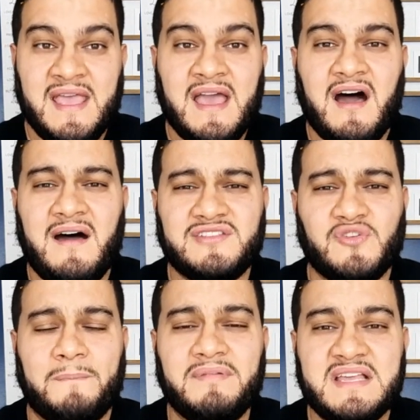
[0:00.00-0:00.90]
Also,
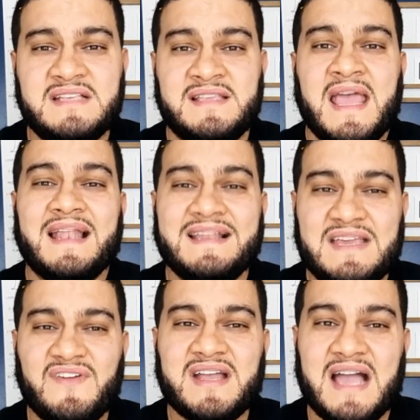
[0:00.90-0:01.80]
please leave
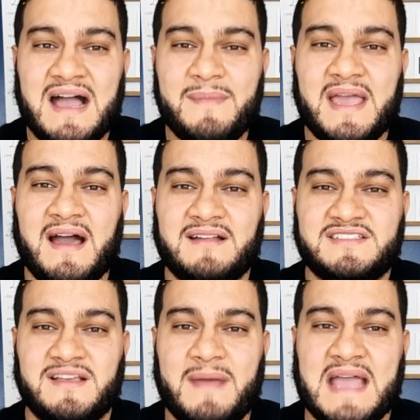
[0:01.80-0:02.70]
a comment on
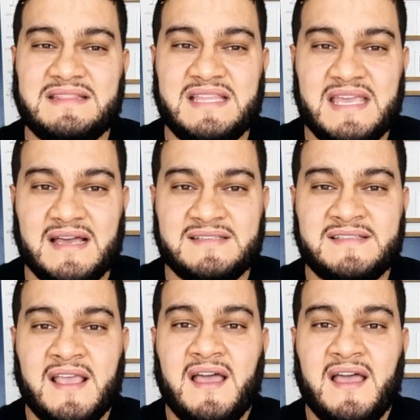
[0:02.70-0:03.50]
some ideas